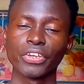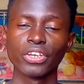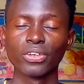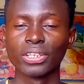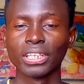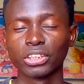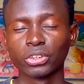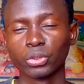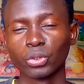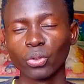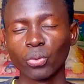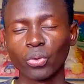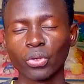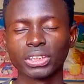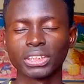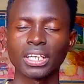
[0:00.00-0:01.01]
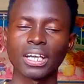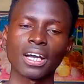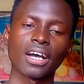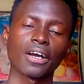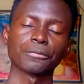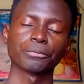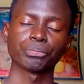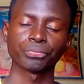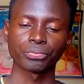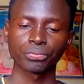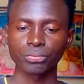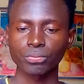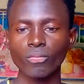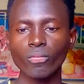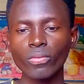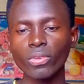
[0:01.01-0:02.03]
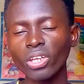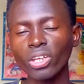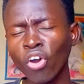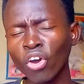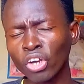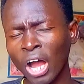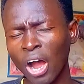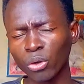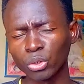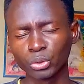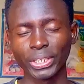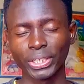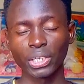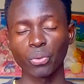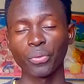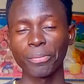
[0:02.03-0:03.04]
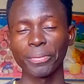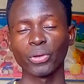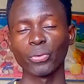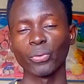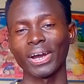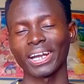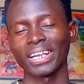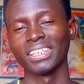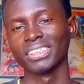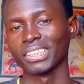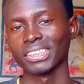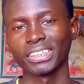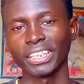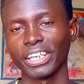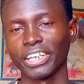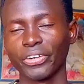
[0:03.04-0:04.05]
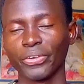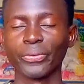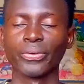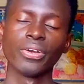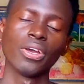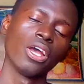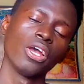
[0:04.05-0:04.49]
video that you should watch on how to get women who are interested in you.